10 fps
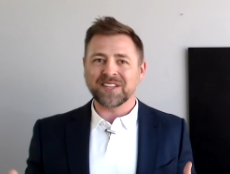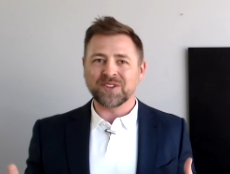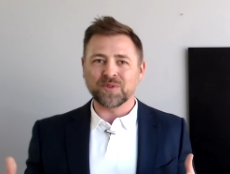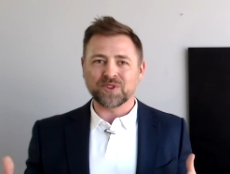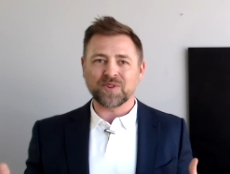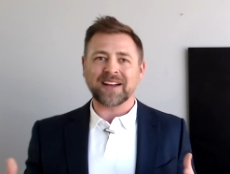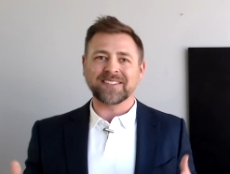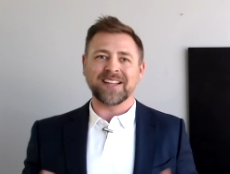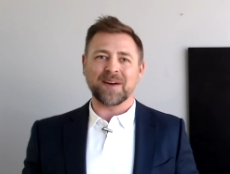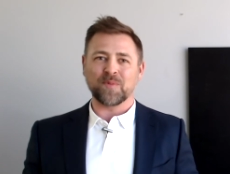to attract
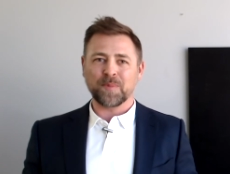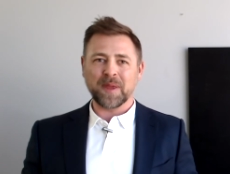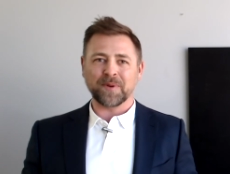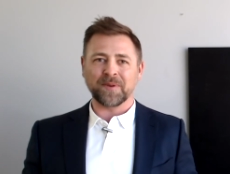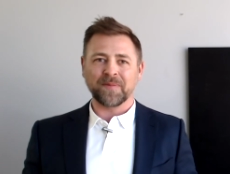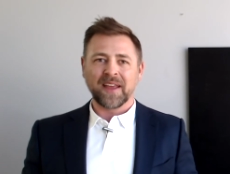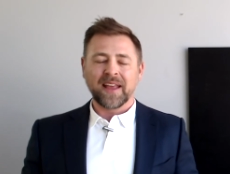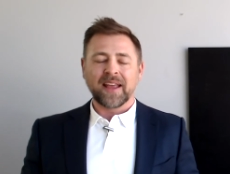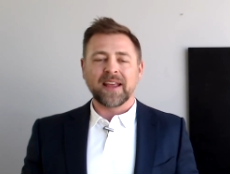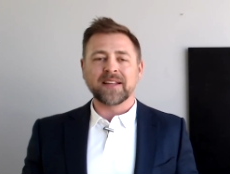a lot more people.
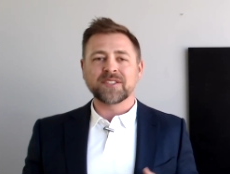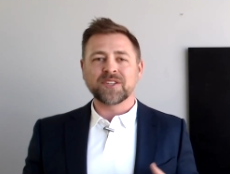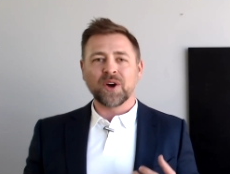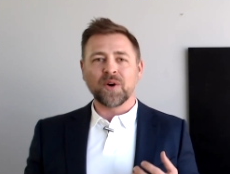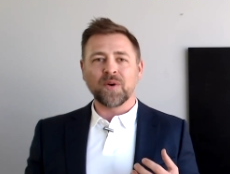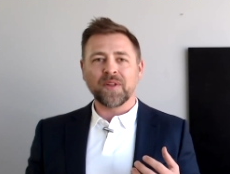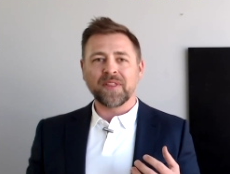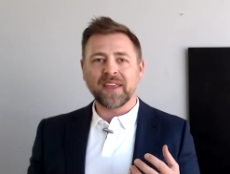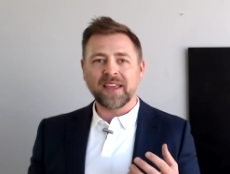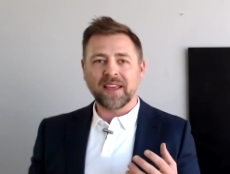And so
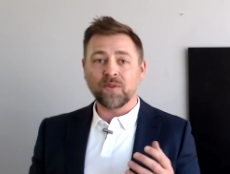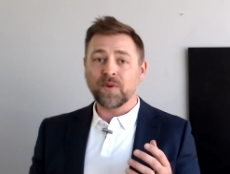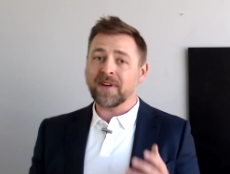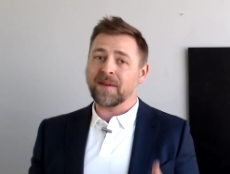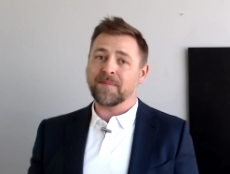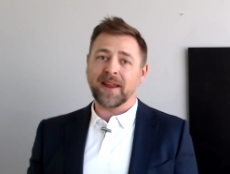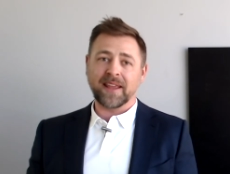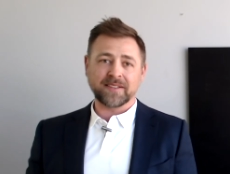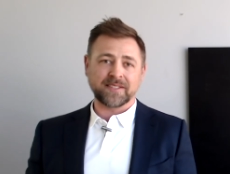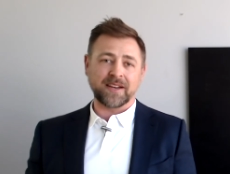the we've had
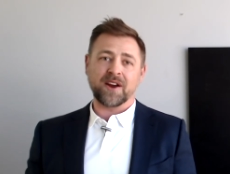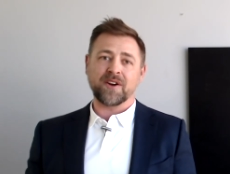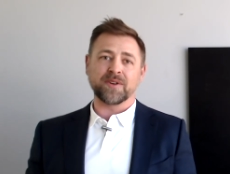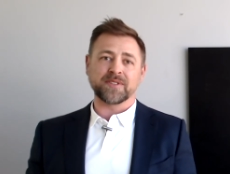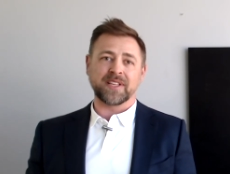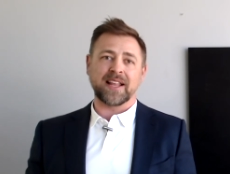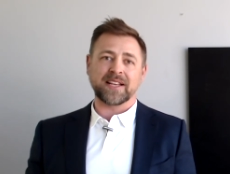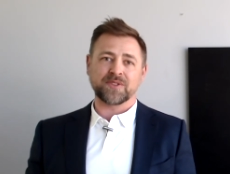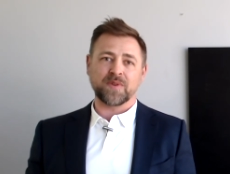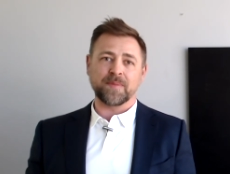many scenarios in the
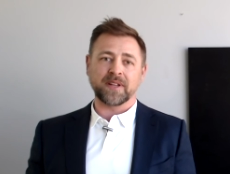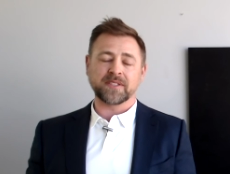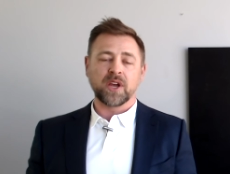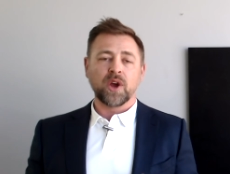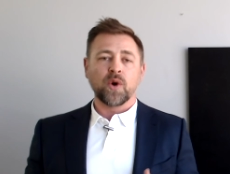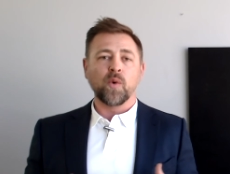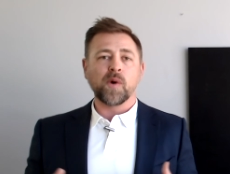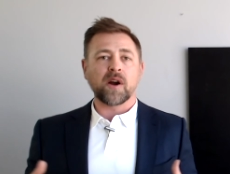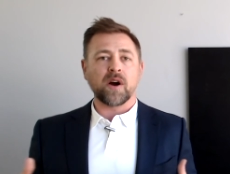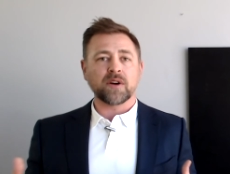last 3 months
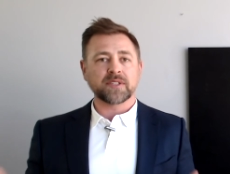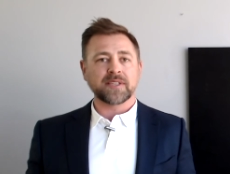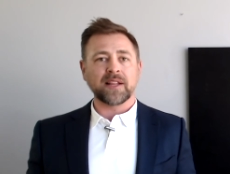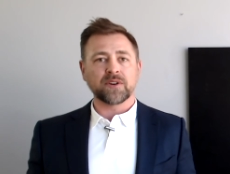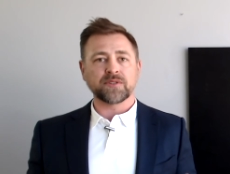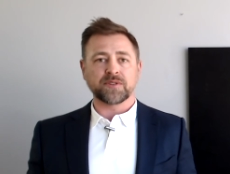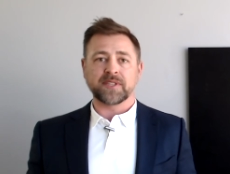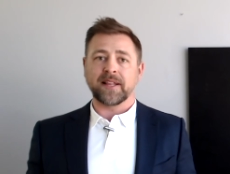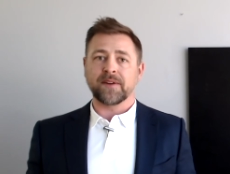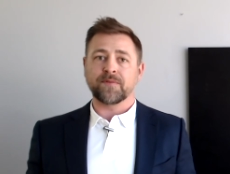where our sellers are
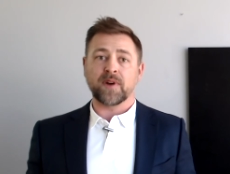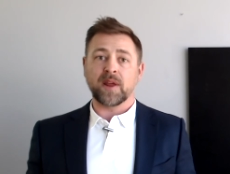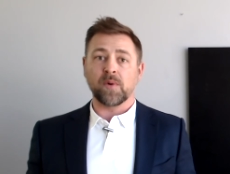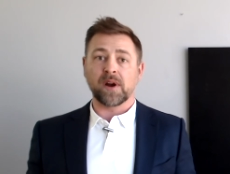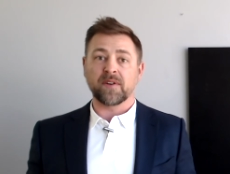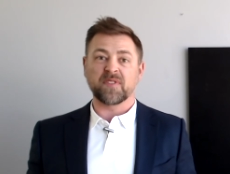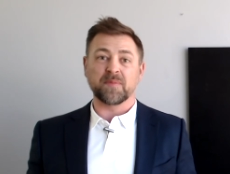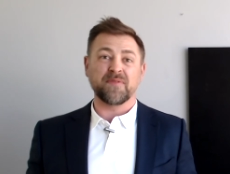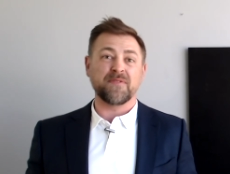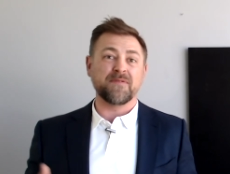selling for anywhere
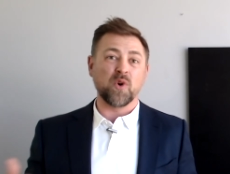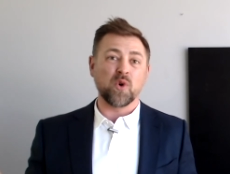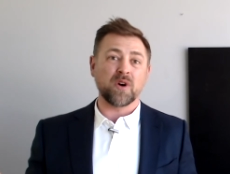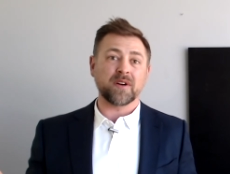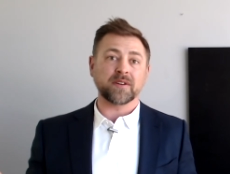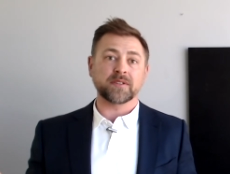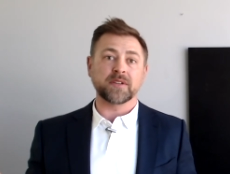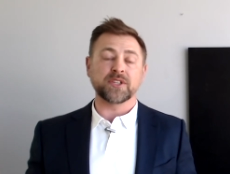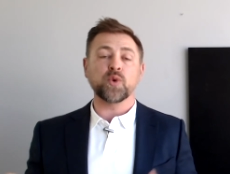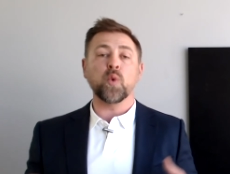from 4
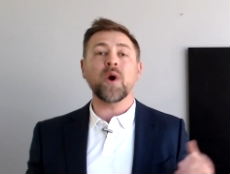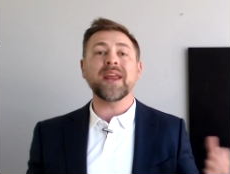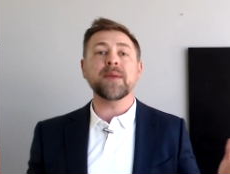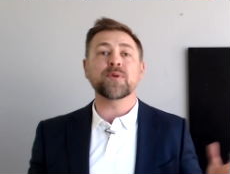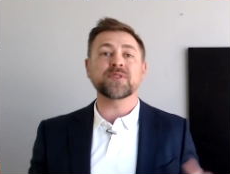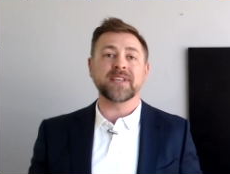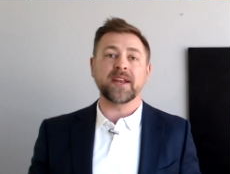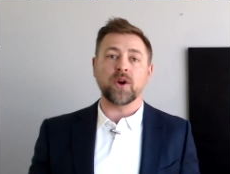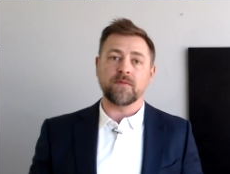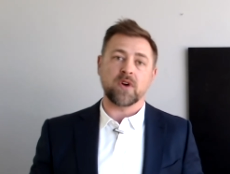to
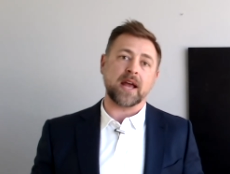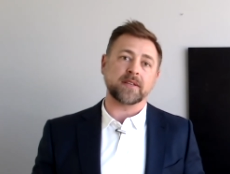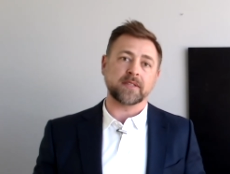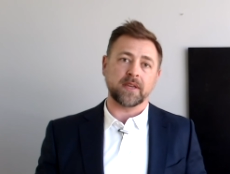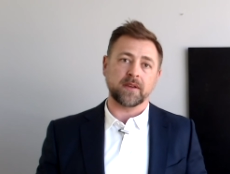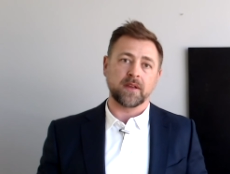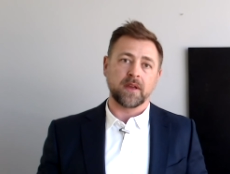20% over asking.